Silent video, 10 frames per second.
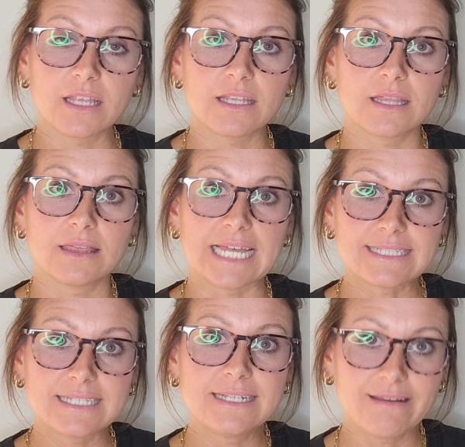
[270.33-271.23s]

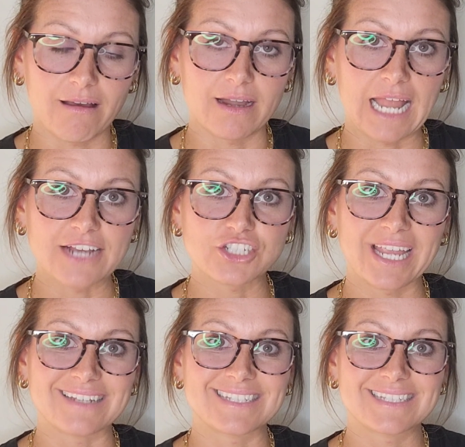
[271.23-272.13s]
Lesson 9 actually
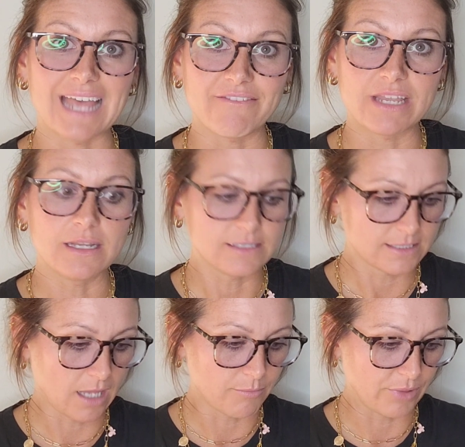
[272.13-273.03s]
has 7
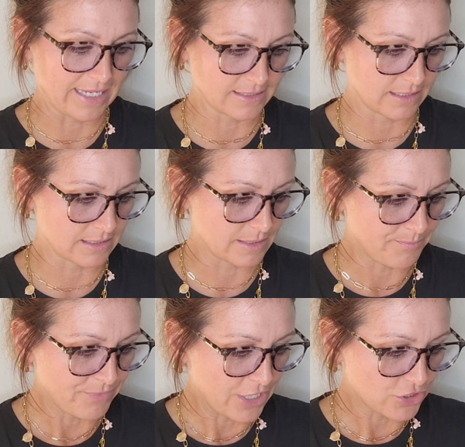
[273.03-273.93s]
sub-lessons.
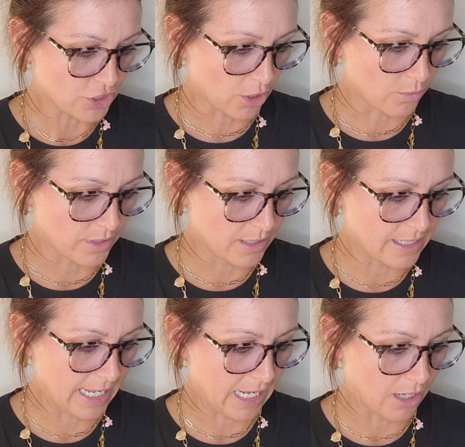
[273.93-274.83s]
So
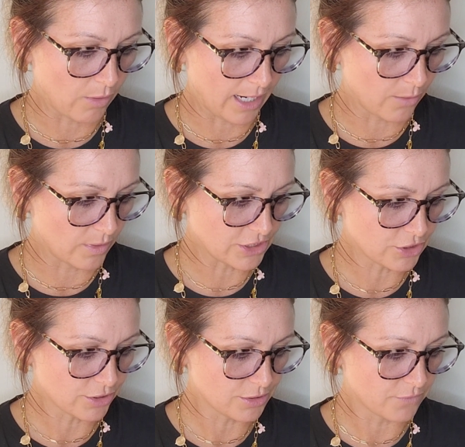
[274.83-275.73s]
now I want to
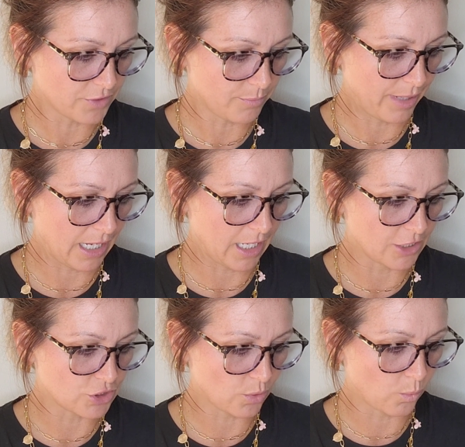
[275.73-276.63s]
turn over to
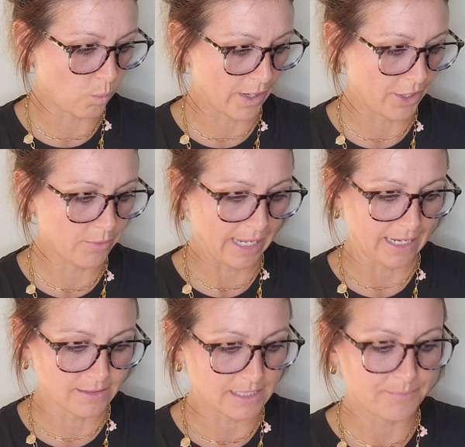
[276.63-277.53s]
page
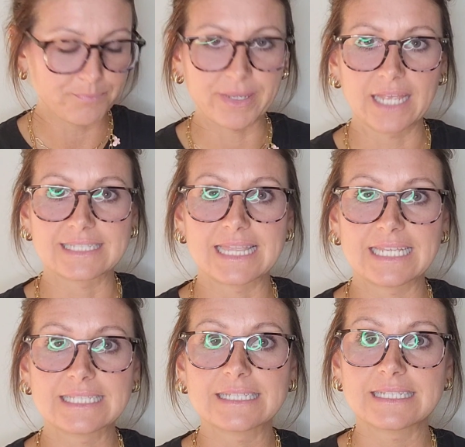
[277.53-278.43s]
108, because
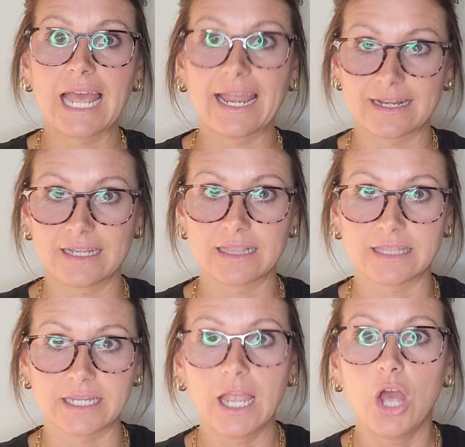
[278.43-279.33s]
this is
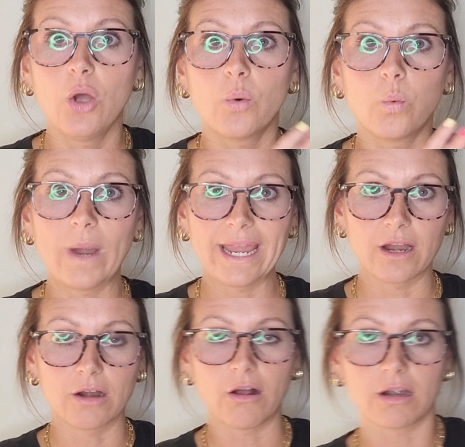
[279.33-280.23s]
technically
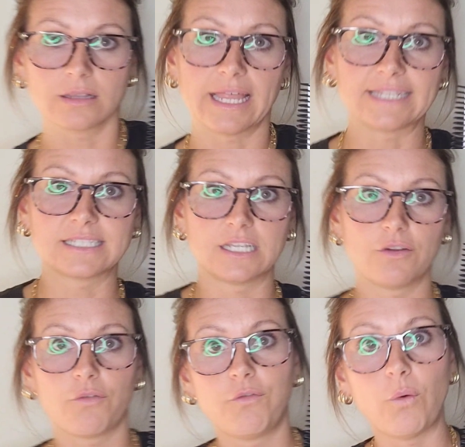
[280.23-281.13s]
where our
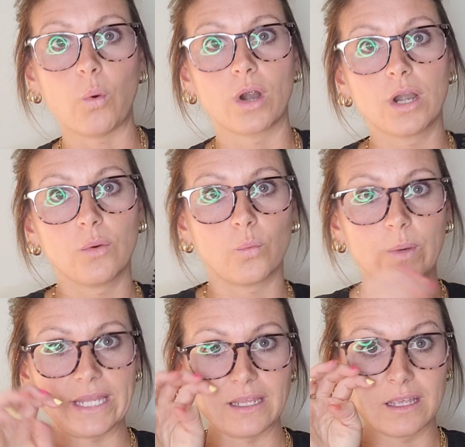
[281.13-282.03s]
lesson for
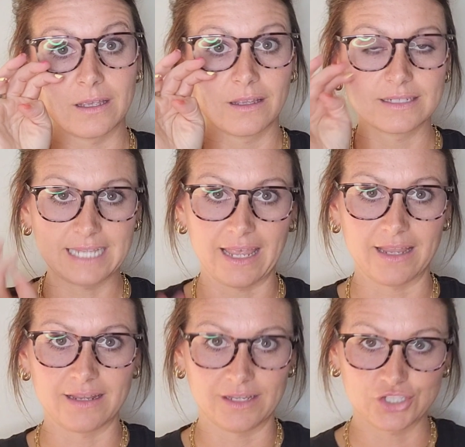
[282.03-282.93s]
week
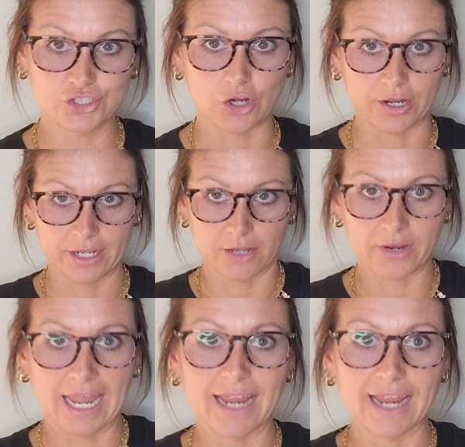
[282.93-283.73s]
10 is starting, okay?